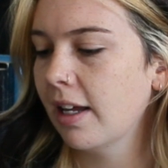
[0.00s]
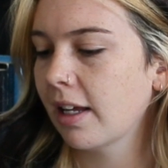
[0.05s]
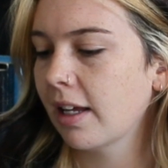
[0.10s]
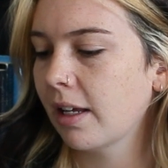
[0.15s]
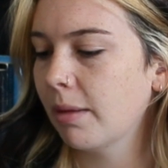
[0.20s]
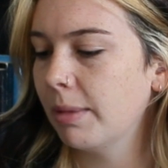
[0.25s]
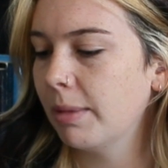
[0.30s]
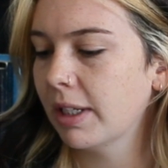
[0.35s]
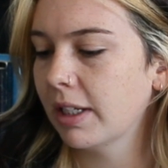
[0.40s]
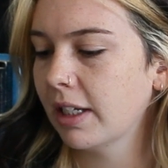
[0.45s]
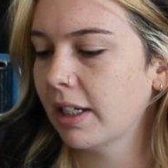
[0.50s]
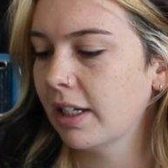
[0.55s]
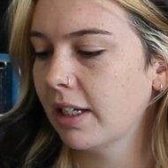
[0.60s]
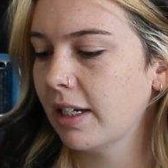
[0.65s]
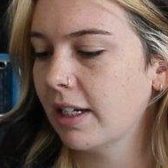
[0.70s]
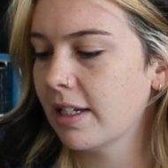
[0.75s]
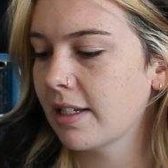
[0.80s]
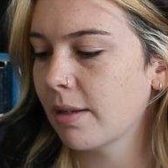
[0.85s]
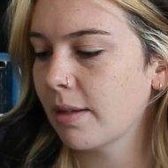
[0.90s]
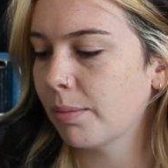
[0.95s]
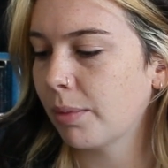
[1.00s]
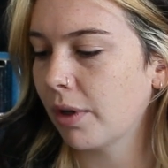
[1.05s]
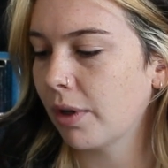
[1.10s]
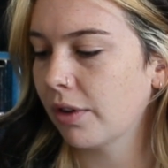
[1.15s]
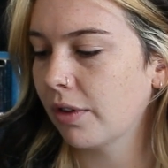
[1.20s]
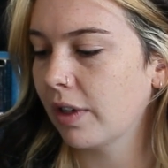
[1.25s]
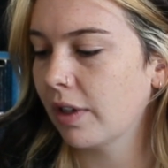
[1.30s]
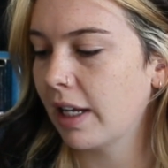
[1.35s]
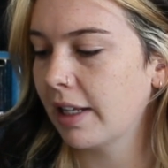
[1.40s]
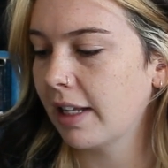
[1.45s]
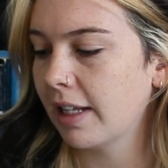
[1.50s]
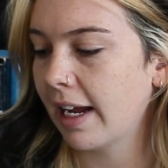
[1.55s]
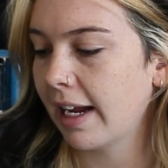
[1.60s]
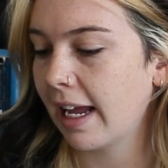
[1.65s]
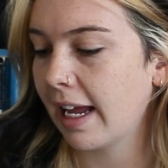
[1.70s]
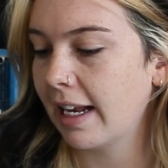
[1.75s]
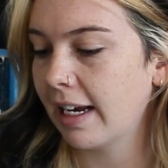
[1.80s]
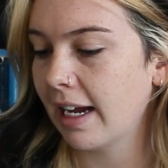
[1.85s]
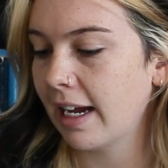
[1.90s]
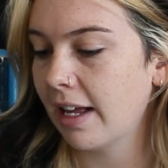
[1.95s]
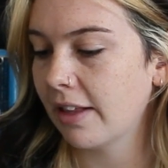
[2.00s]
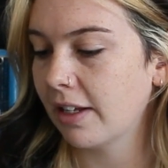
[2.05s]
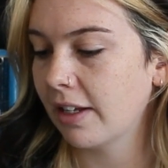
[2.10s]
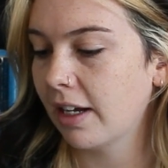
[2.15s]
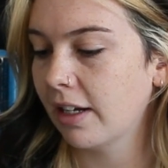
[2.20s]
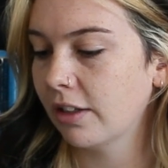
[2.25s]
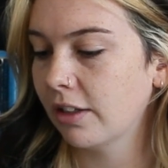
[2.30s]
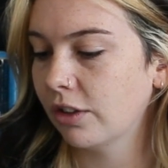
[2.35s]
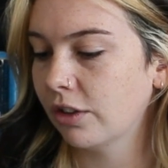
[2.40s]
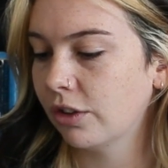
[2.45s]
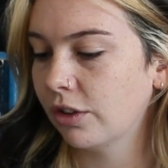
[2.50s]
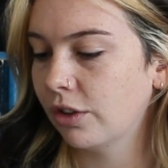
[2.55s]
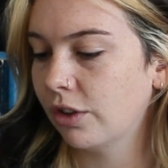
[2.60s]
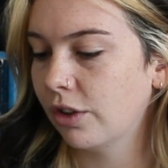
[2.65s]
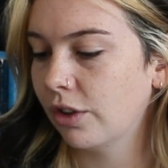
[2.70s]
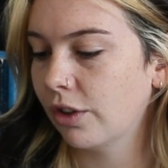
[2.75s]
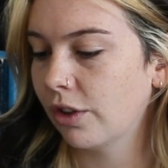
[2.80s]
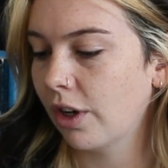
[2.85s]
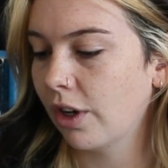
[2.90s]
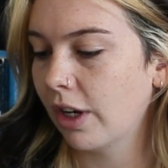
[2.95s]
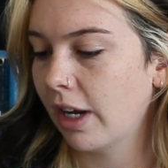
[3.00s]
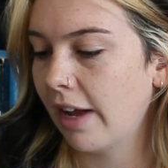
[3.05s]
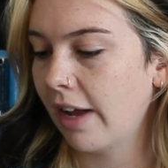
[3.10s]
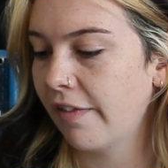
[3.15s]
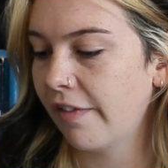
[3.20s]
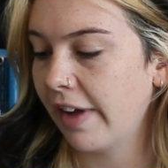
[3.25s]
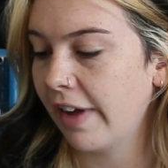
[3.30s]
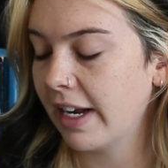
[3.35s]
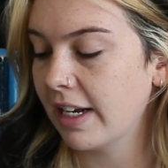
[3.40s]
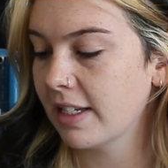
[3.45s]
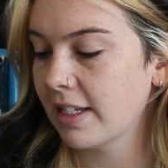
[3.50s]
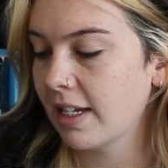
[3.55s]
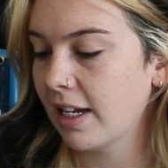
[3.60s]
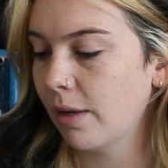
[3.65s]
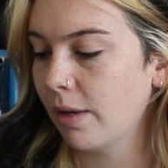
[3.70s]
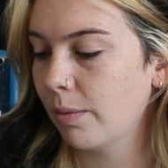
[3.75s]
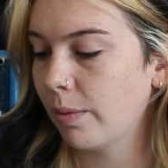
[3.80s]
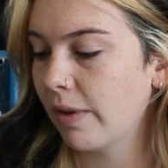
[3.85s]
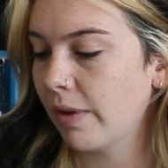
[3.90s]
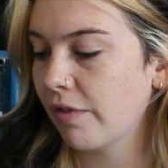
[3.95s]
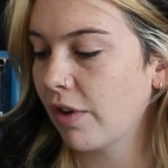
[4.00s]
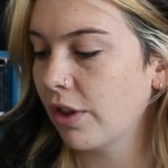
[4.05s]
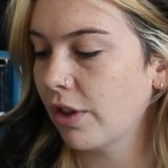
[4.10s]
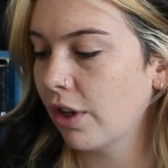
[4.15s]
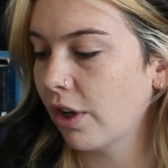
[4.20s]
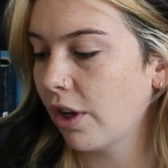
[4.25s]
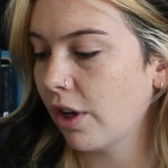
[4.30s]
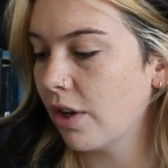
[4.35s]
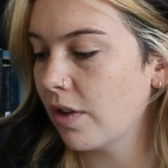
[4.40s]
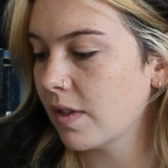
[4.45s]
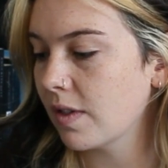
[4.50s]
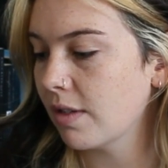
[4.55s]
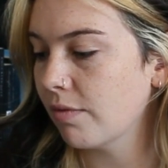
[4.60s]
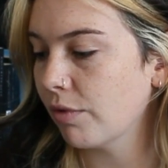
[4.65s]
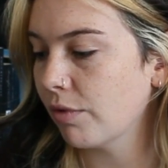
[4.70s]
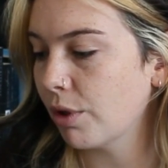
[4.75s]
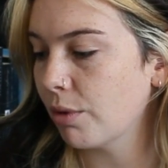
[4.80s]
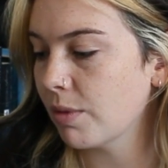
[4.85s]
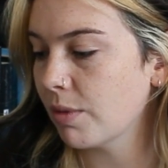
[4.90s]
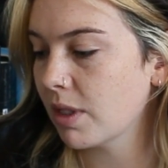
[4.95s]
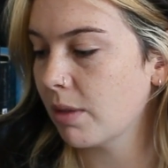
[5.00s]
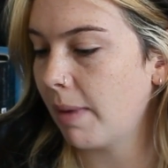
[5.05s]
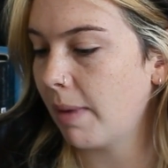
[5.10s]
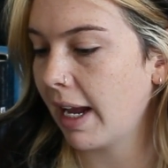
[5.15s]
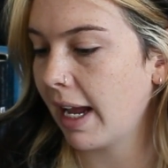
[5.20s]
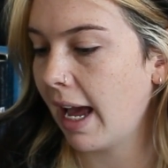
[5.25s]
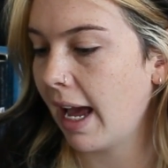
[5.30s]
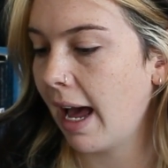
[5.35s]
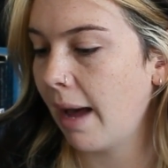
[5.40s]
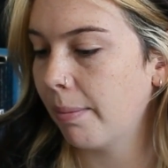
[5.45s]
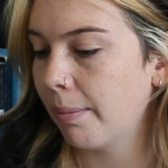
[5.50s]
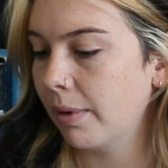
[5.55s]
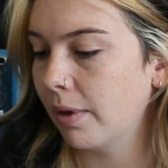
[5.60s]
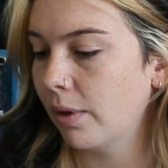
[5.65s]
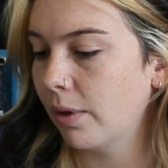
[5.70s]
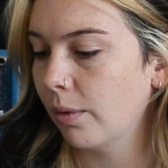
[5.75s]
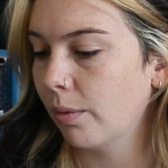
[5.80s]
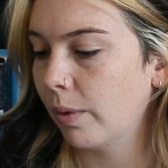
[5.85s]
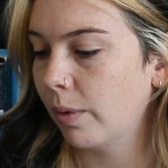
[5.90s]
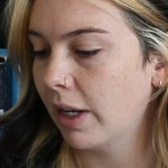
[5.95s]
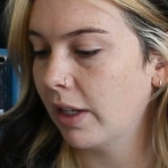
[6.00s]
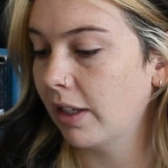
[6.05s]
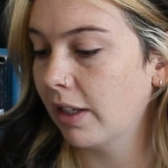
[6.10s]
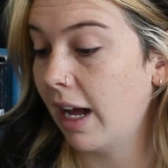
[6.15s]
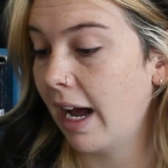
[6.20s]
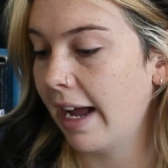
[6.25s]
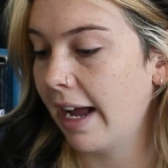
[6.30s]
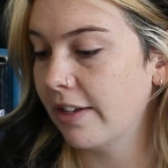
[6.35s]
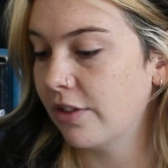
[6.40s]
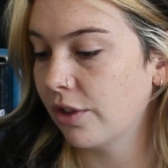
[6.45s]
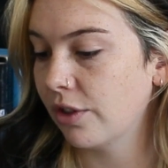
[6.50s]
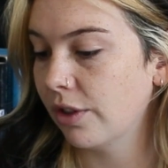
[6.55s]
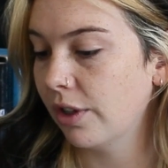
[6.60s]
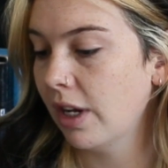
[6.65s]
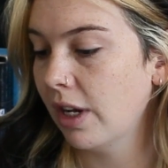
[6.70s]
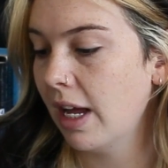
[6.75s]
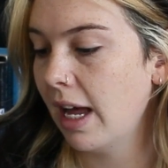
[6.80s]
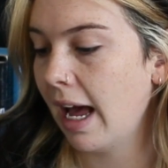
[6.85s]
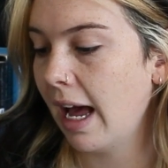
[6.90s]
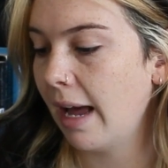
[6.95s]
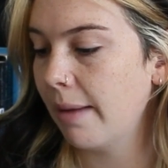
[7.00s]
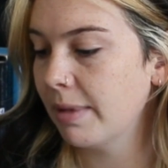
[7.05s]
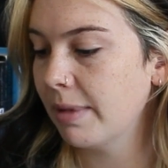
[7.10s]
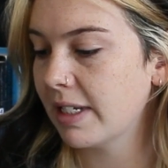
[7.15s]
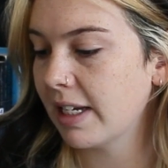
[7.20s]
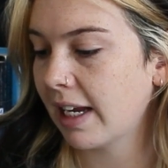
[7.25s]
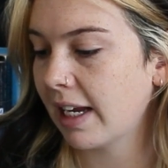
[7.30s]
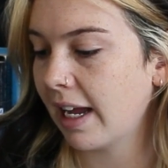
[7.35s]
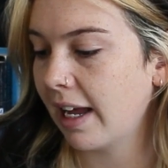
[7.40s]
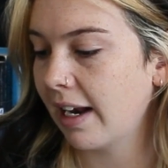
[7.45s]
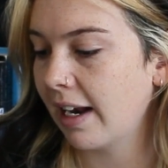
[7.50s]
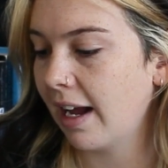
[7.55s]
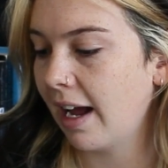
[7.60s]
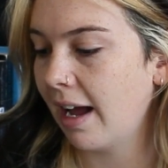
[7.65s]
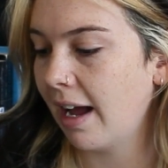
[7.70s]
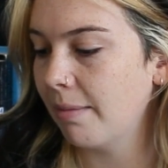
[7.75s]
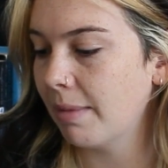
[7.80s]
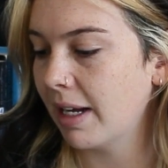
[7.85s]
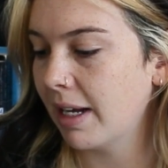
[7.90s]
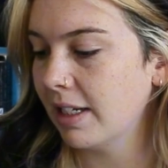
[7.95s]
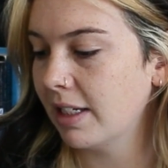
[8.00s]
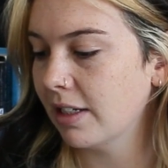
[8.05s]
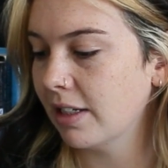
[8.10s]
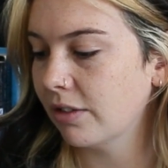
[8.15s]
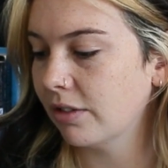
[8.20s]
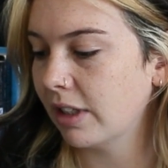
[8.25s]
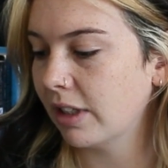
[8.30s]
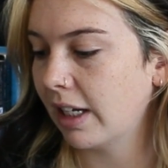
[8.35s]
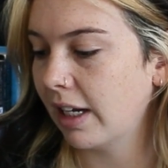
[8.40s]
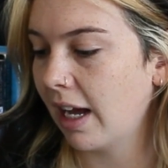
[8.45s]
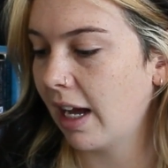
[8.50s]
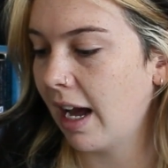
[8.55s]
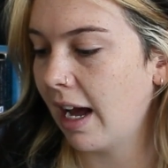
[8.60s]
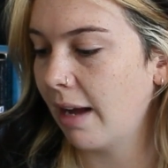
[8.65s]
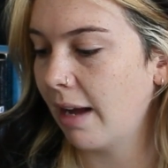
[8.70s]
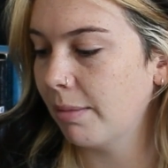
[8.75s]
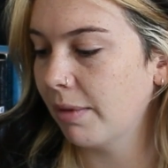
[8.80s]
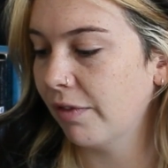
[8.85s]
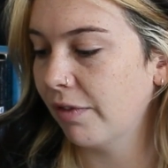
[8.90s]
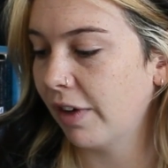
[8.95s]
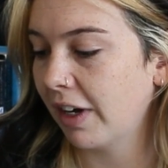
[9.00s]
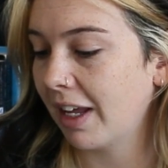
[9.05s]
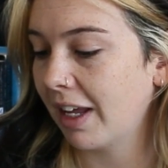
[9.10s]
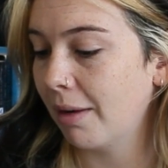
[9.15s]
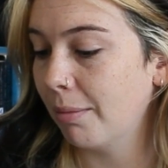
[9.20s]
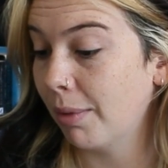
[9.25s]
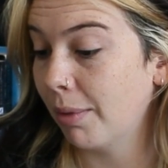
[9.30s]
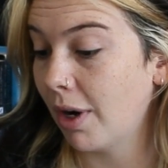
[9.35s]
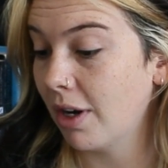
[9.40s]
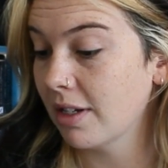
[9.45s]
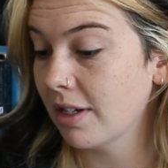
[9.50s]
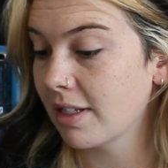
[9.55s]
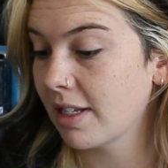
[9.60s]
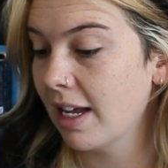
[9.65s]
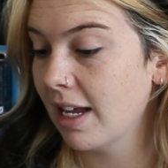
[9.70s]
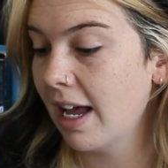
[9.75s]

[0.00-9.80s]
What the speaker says: Chameleon is a brothel unlike any other. You got a fantasy, we've got the girls and rooms to make it happen. Well, I do. I'm a dickhead, I'm unyielding, I'm the fucking boss.